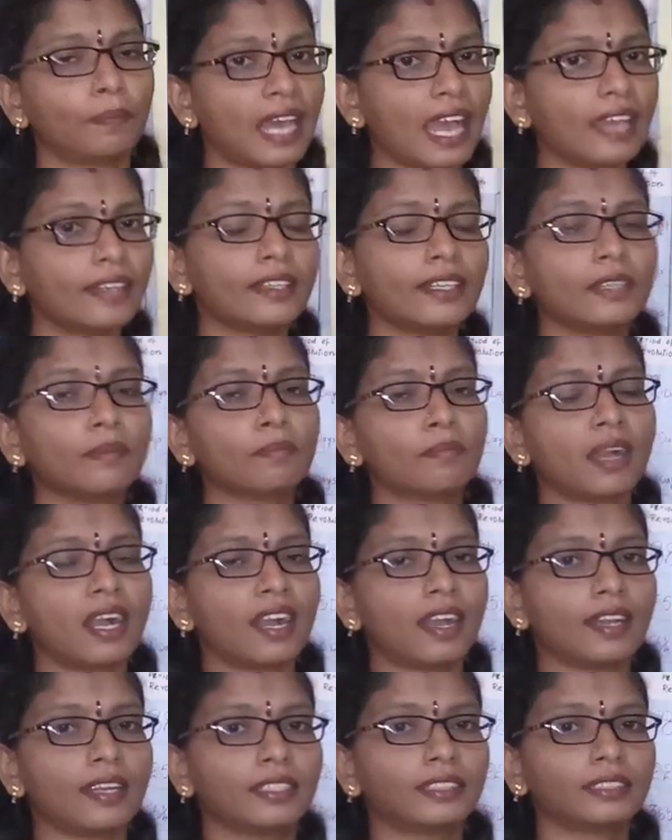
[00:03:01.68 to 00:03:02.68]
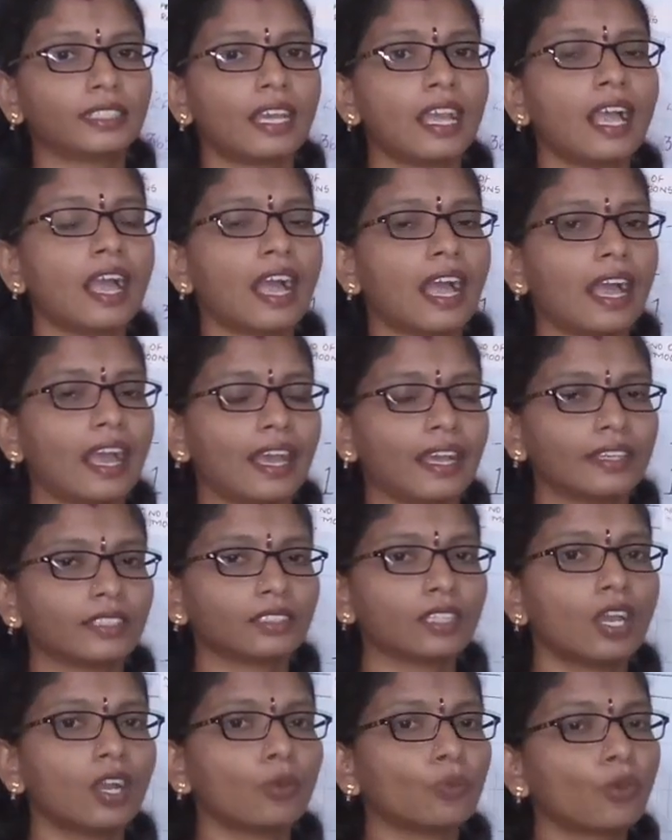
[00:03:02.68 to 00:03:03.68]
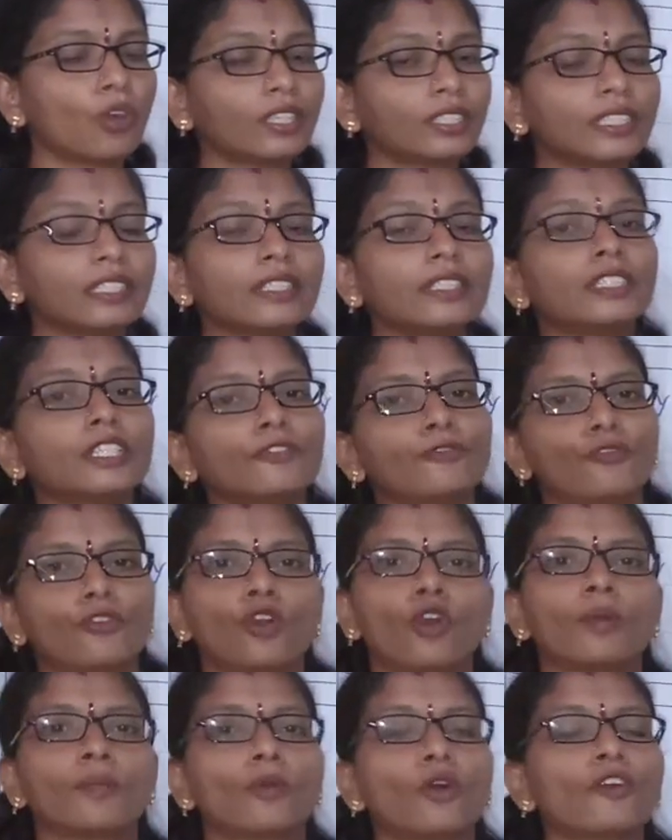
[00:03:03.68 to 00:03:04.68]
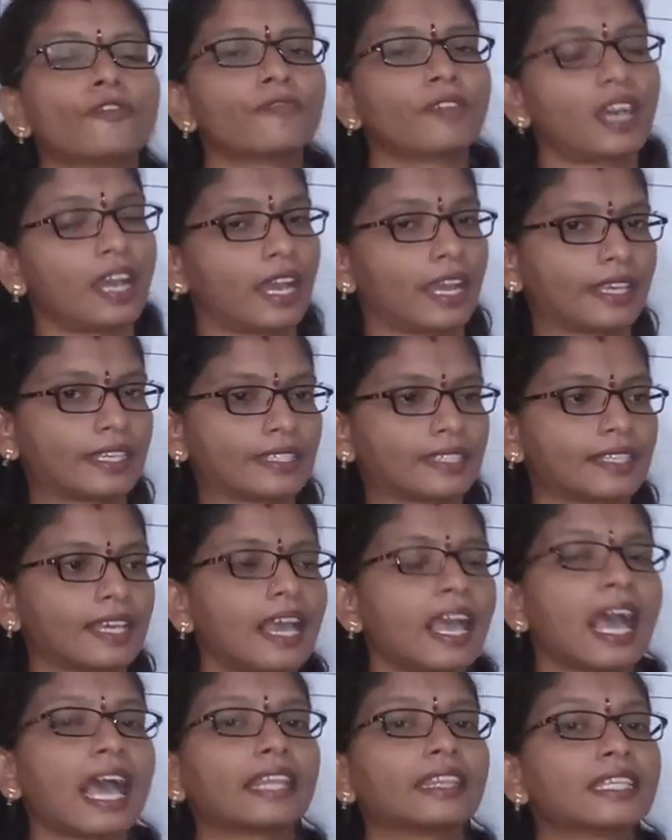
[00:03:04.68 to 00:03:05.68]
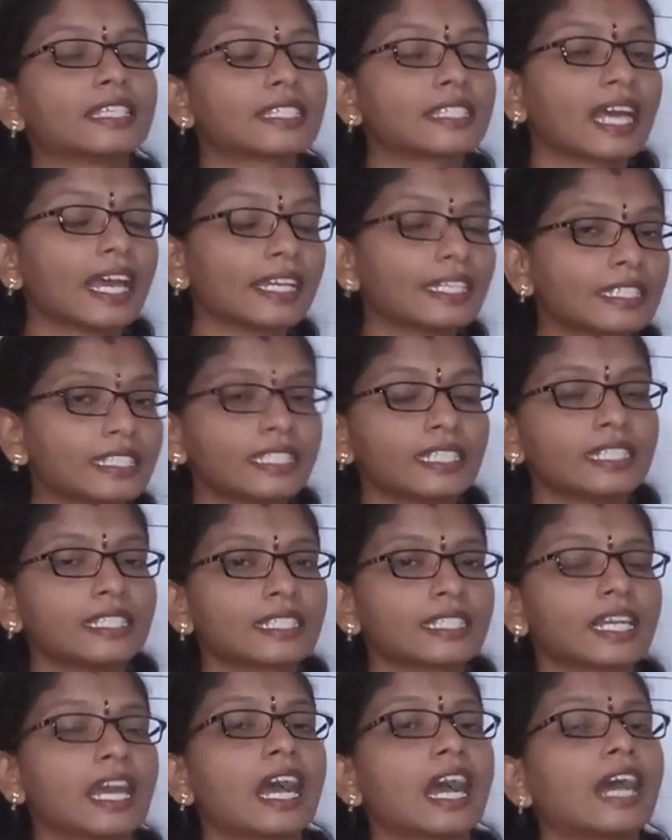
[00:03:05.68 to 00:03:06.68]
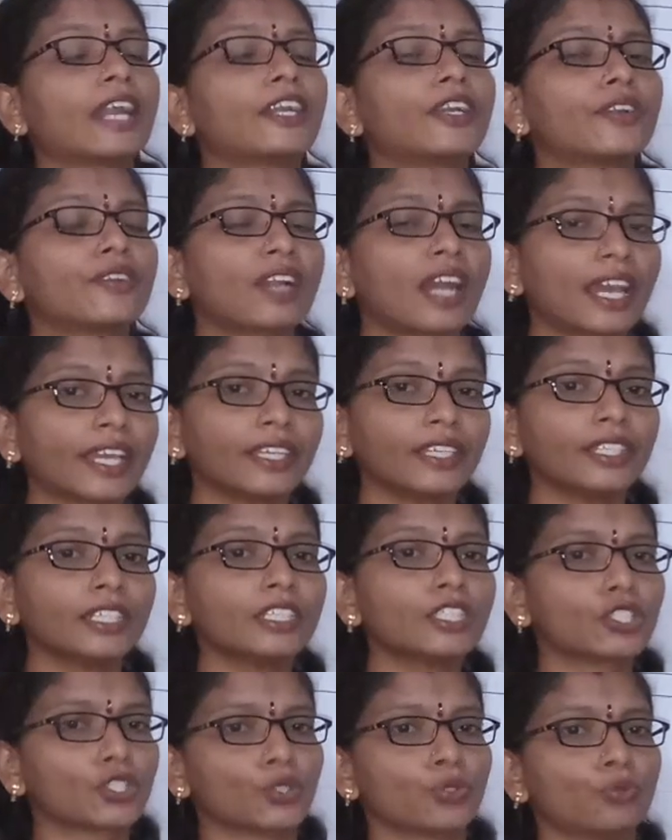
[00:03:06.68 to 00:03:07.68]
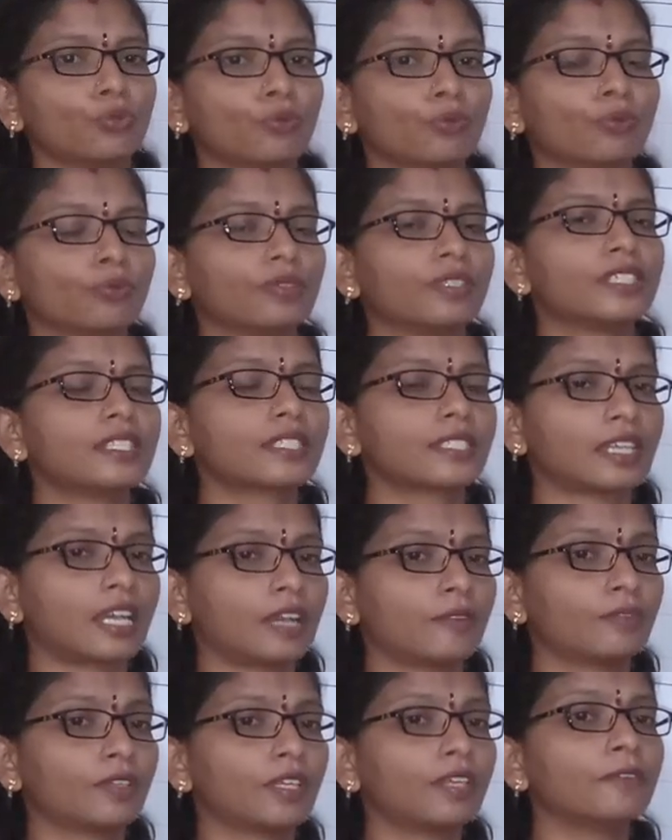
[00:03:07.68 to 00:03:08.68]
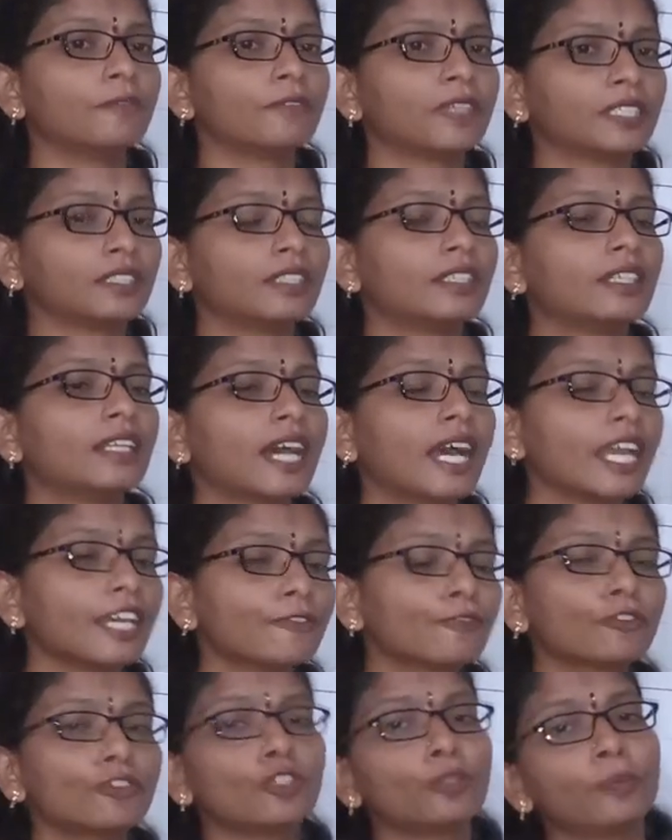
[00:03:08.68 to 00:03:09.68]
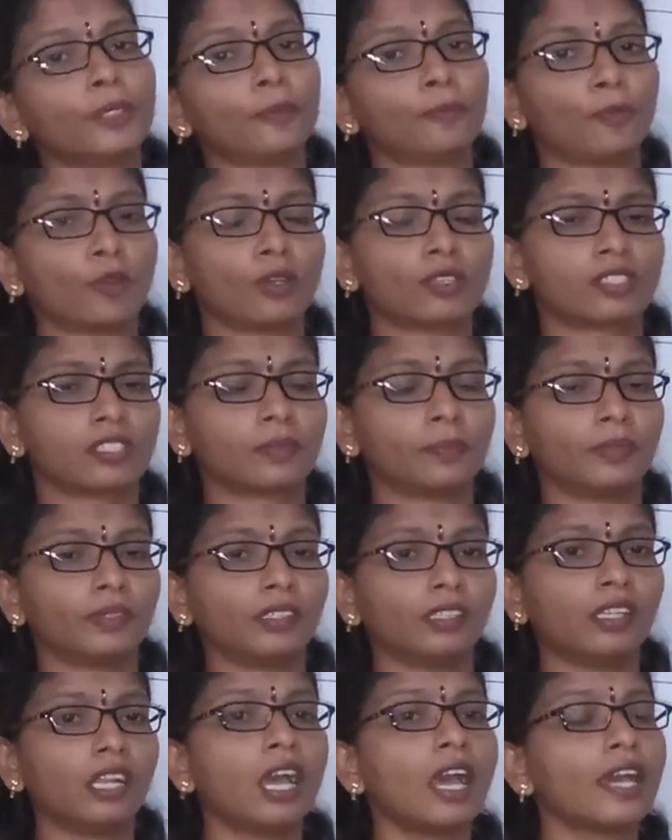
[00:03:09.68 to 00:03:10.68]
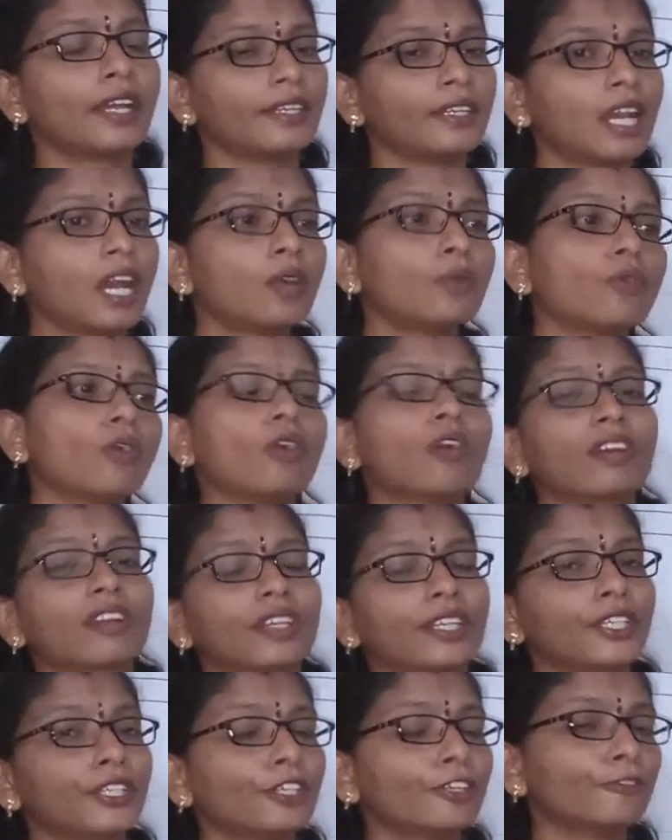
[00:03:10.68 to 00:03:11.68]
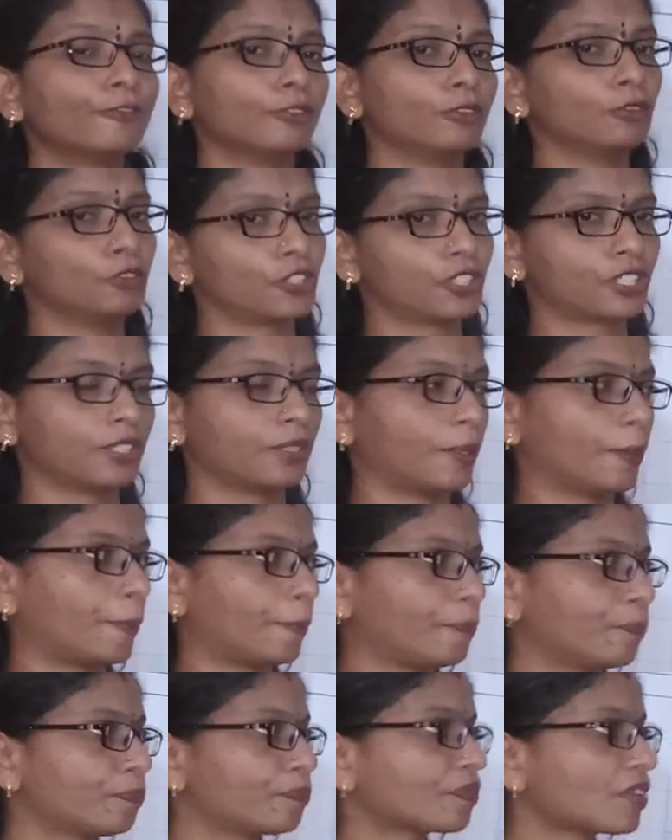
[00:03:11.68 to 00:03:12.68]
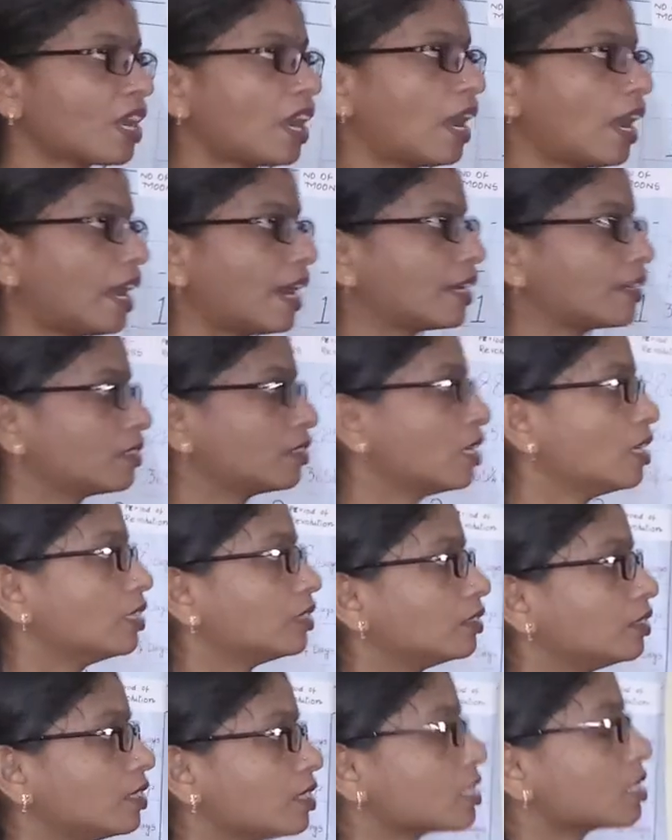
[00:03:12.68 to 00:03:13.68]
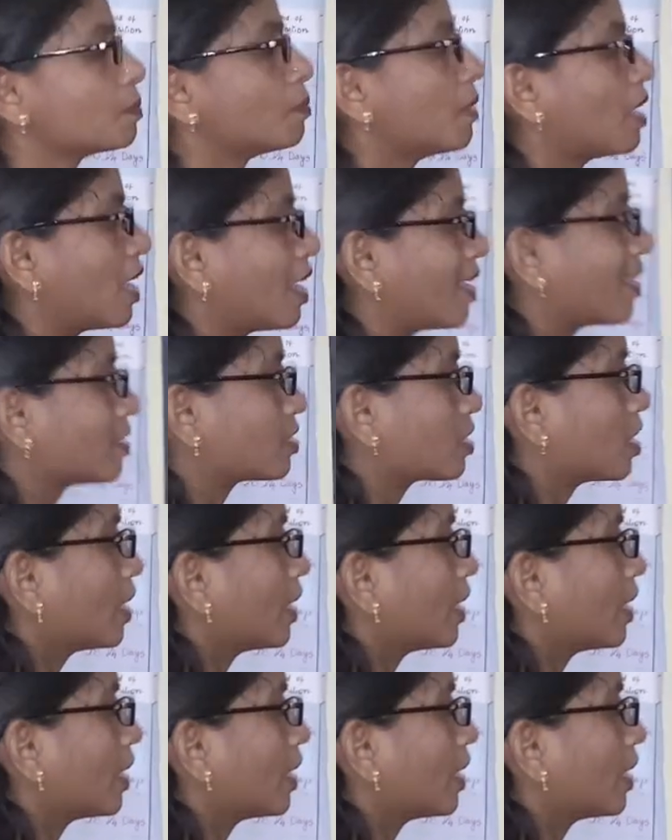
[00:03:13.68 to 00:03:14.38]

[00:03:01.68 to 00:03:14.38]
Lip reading: planet Mars has water in the form of ice, and the scientists are trying to discover whether life could be possible now or near future. And this Mars,